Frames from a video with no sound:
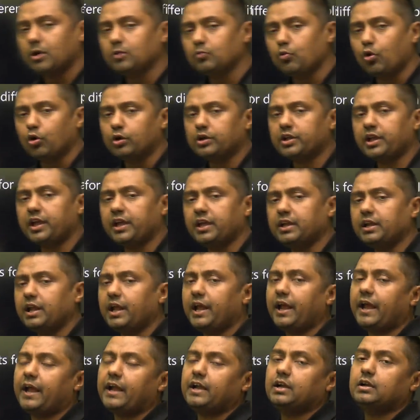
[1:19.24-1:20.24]
mode gain,
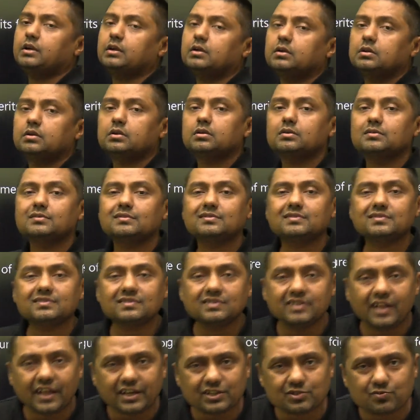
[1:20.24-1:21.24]
and
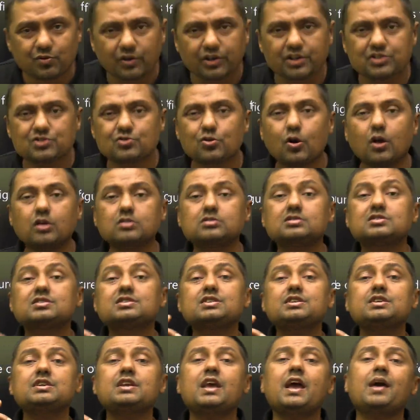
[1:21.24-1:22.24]
next one is called
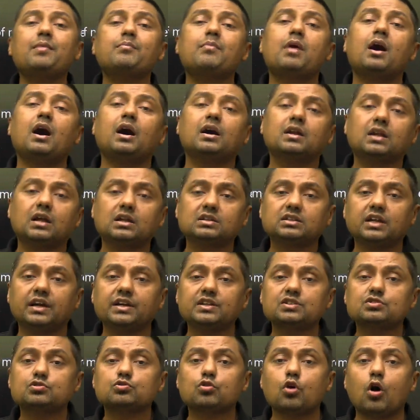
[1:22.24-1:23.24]
C M R R, that
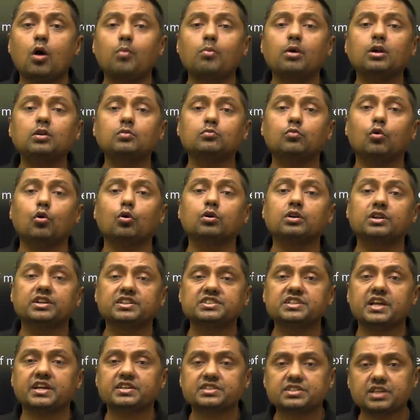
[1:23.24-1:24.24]
is common mode
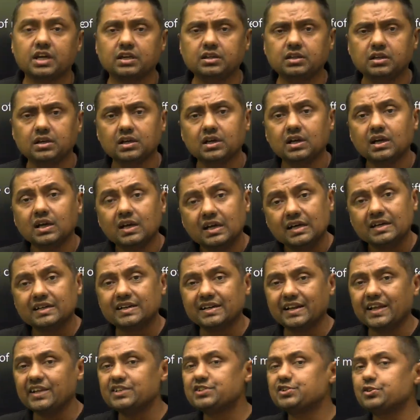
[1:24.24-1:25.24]
rejection
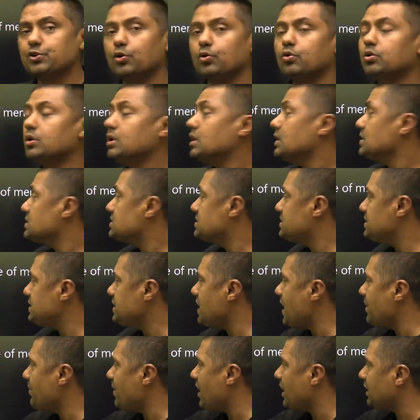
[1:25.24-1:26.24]
ratio. C
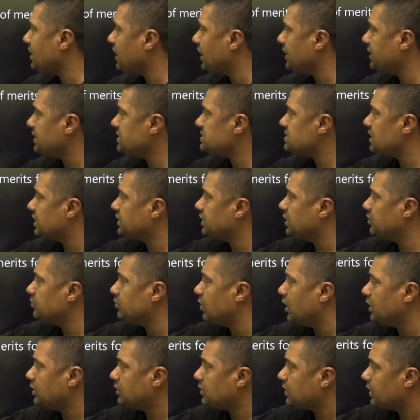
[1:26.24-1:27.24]
M R R is nothing
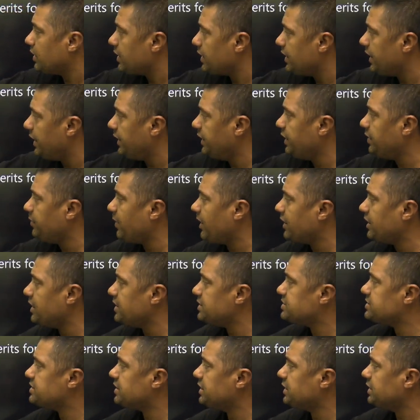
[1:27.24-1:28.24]
but A D by A
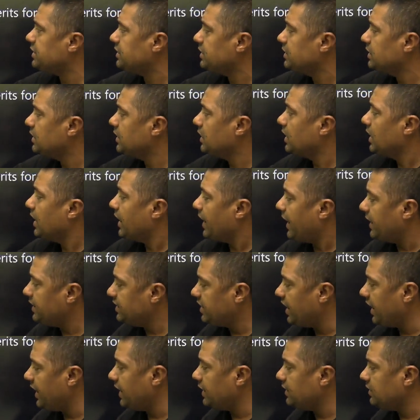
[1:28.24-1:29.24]
C, and
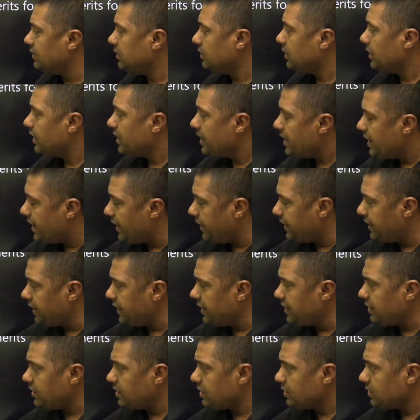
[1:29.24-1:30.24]
then A
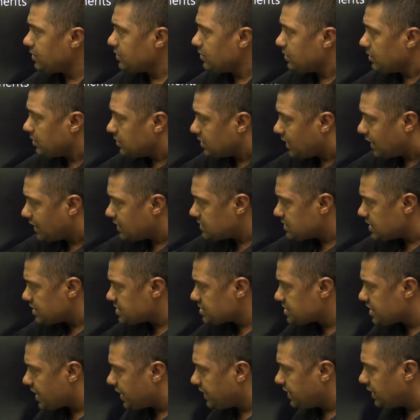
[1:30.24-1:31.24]
D, that is a
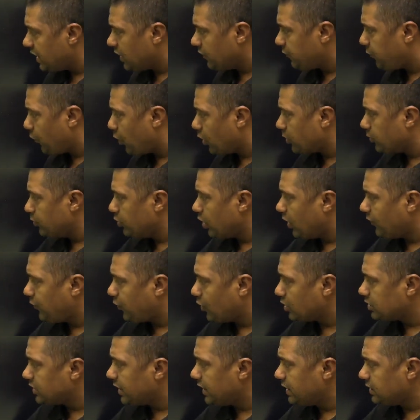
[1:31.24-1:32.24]
standard formula
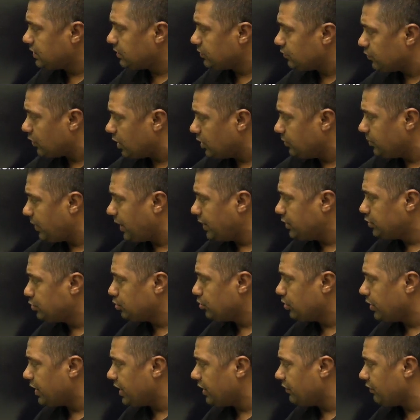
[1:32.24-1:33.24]
for that, one by
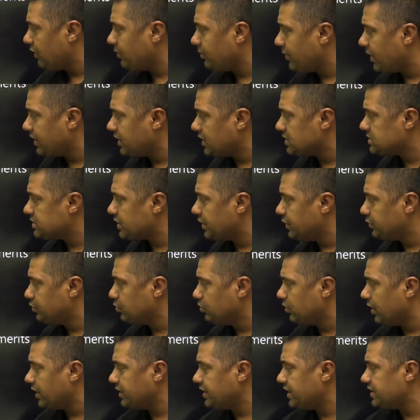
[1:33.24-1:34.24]
two A one minus A
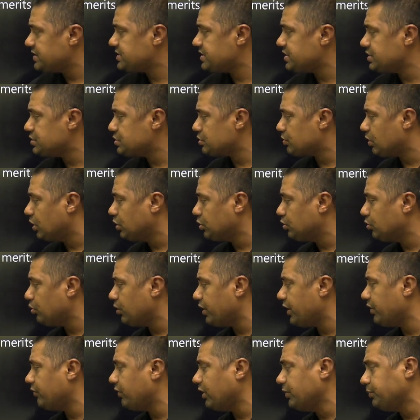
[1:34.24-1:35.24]
two, and A C is equal to
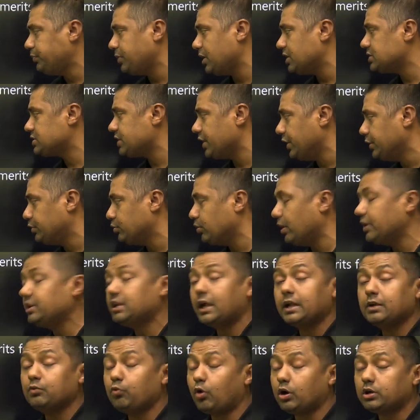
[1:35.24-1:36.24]
A one plus A two, and
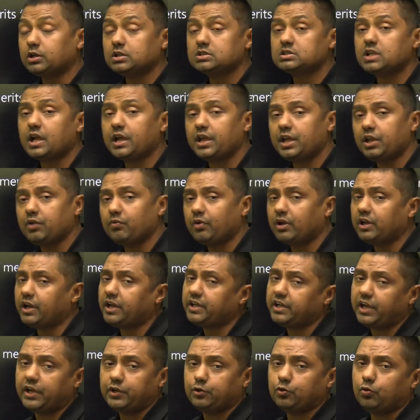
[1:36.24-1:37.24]
then what is the A one
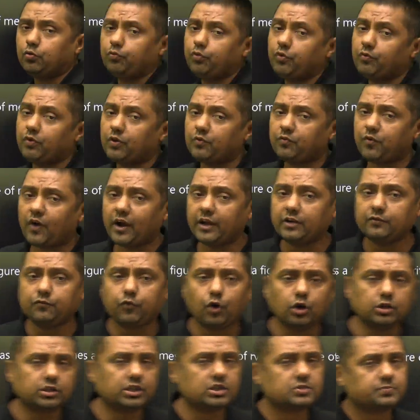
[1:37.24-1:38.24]
and A two we will find
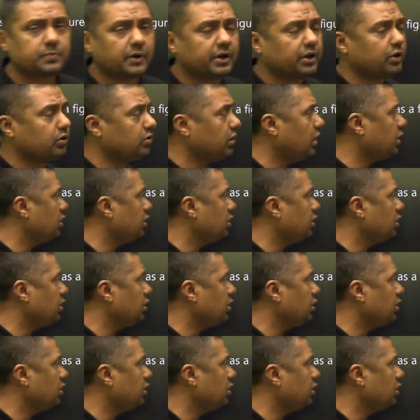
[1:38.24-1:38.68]
for this particular